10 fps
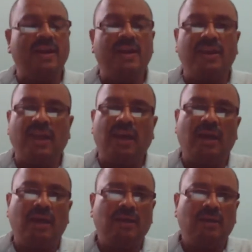
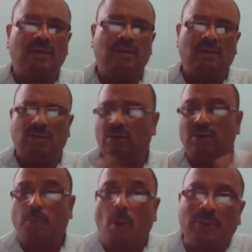India, or
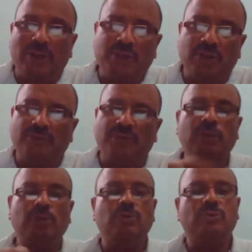the population of
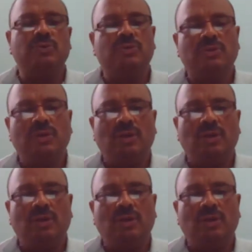Hindus,